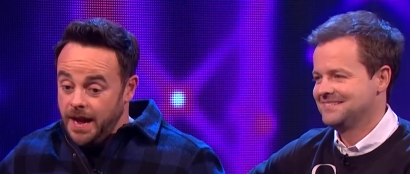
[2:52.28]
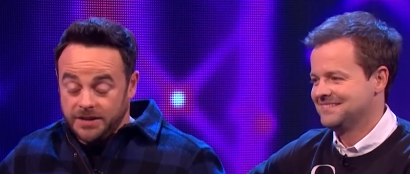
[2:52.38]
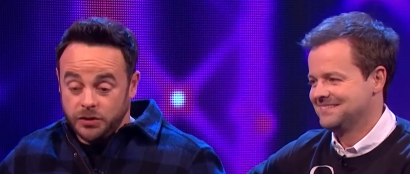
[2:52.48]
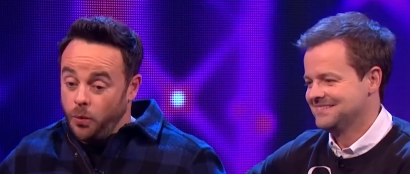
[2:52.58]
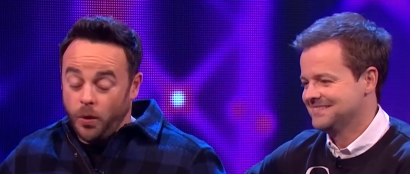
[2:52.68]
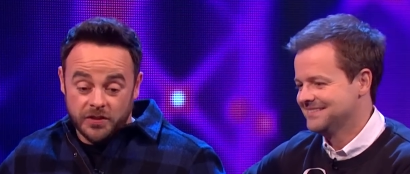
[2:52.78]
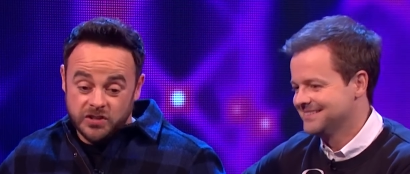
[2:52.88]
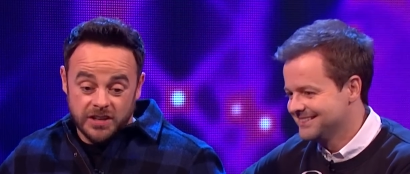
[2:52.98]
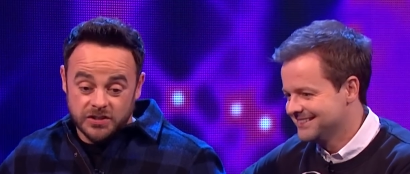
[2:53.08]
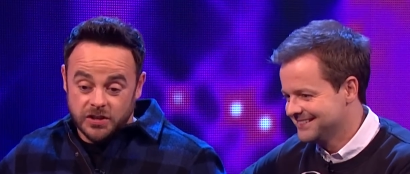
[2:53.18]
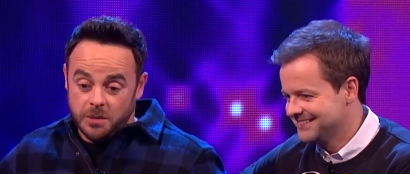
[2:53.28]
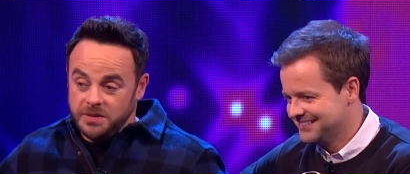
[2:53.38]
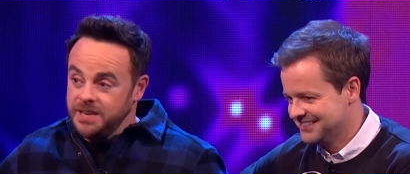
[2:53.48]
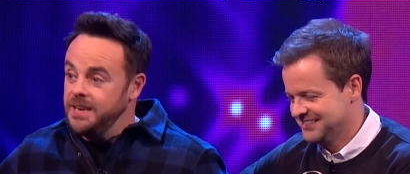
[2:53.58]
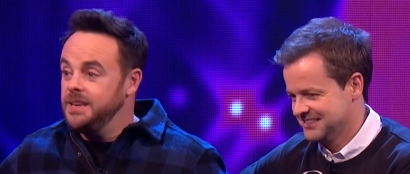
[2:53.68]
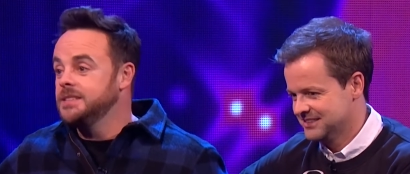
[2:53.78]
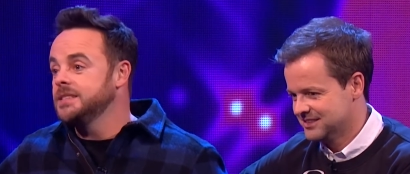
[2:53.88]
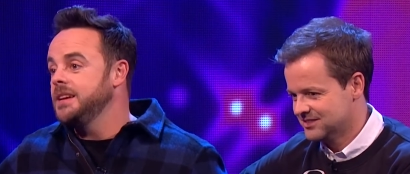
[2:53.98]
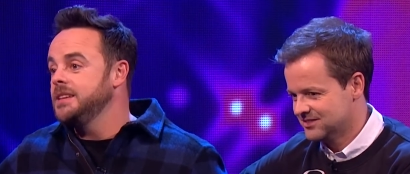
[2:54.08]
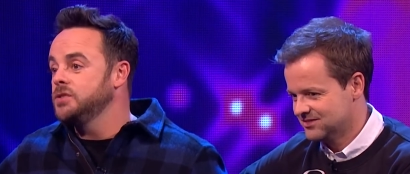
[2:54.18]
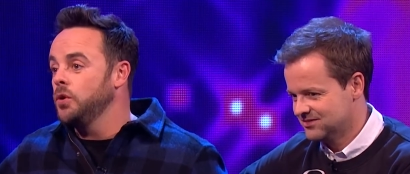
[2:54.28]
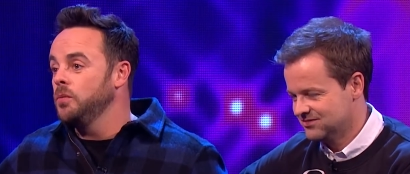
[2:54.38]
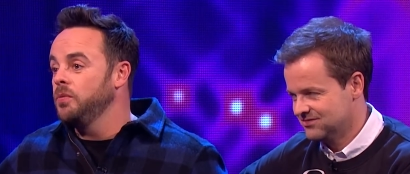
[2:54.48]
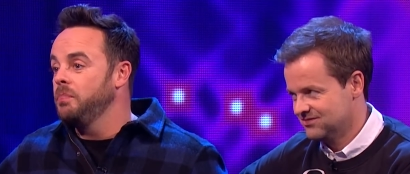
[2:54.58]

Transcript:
Speaker 1: I don't know what the challenges are, but he's he's going